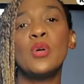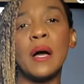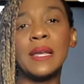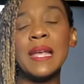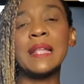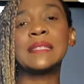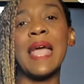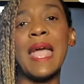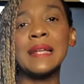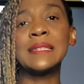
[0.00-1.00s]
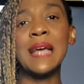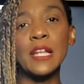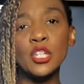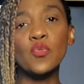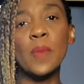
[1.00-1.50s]
against
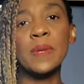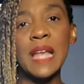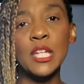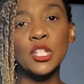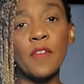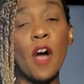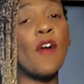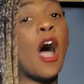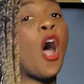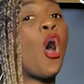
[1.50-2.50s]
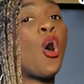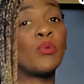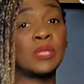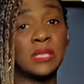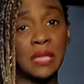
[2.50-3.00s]
anti-discrimination of
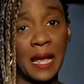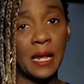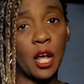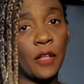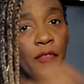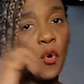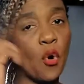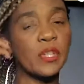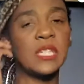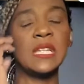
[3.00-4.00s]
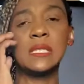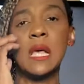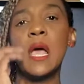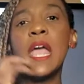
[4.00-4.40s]
all state authorities,